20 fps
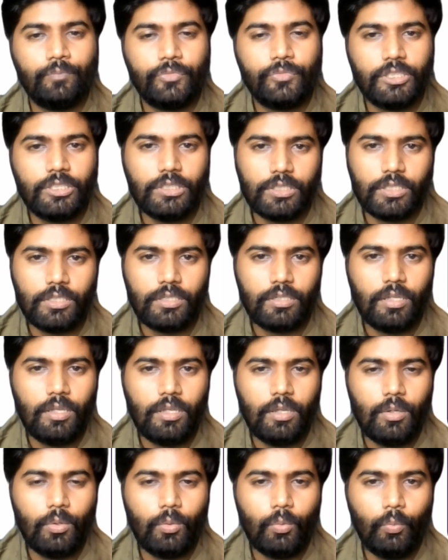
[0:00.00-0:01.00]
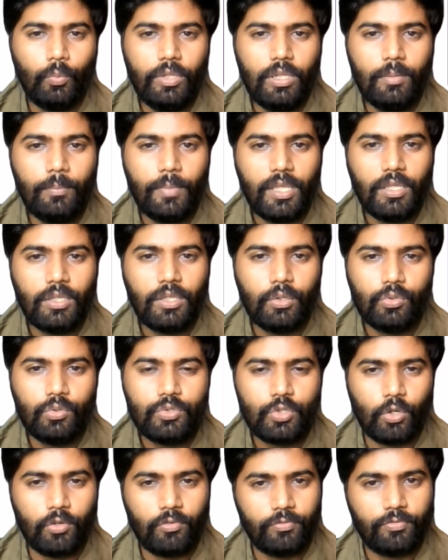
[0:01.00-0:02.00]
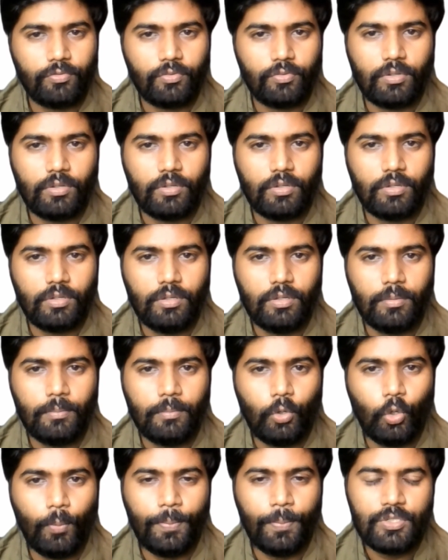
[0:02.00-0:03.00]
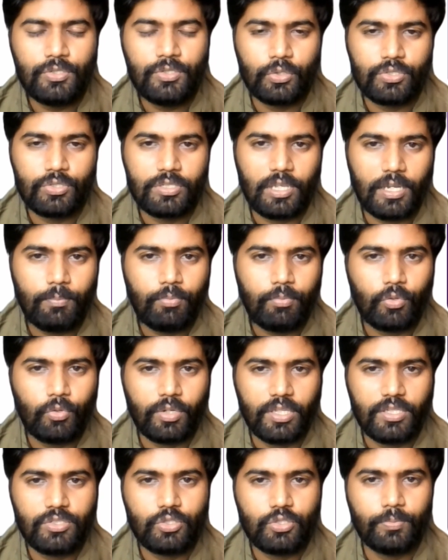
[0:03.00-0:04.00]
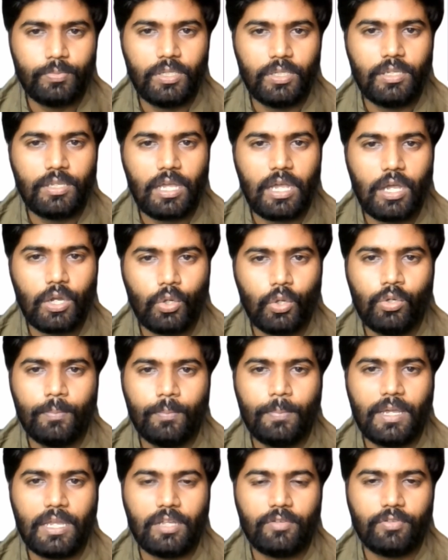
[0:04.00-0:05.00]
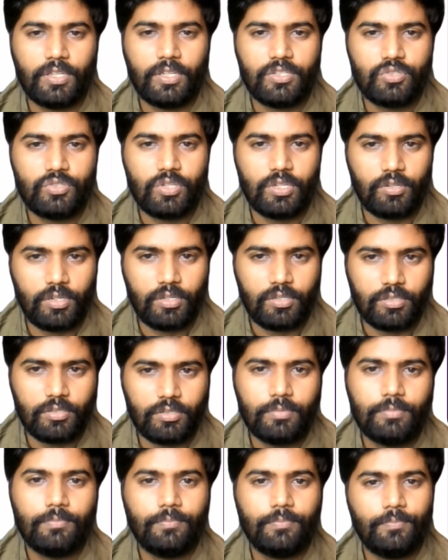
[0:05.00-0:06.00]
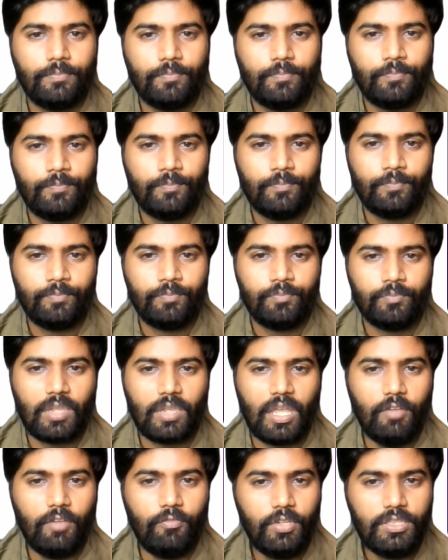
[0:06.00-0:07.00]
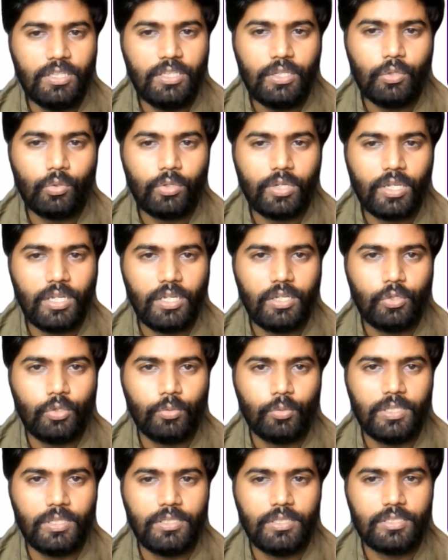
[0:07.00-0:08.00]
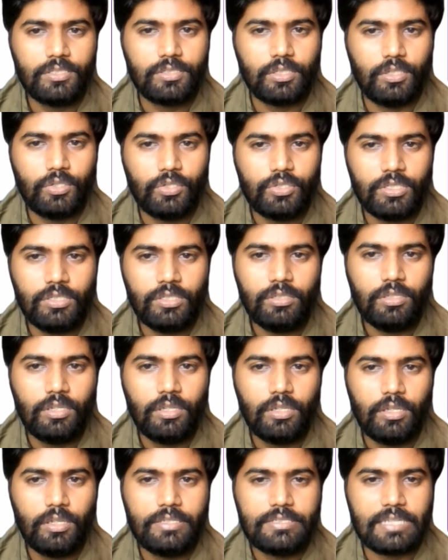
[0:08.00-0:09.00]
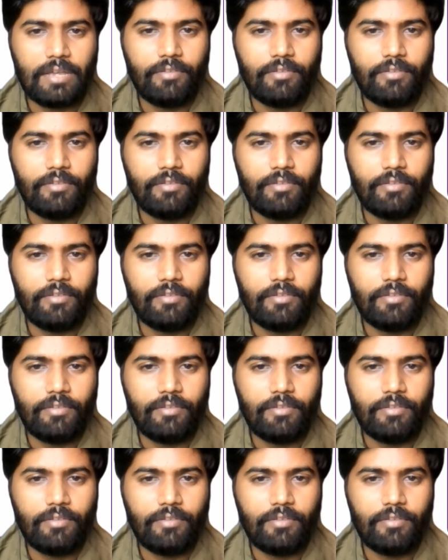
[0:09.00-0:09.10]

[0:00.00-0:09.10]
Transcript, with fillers: Third, we'll make use of open source libraries to build our own paraphrase generator. Everything you need to build this solution is